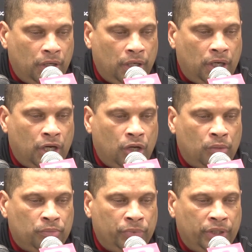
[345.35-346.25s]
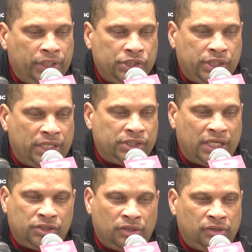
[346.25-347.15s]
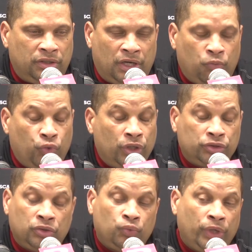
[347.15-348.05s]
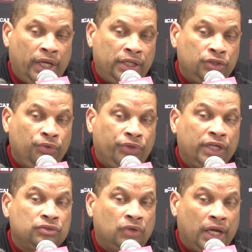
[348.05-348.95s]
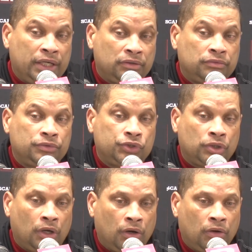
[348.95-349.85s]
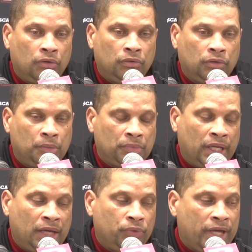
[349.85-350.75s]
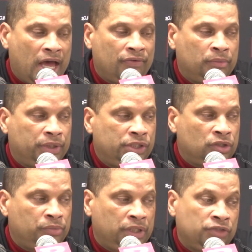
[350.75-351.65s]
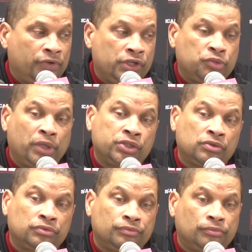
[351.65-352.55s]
and he just has a will to win and do things right, so I'm glad we have him, and he's very special.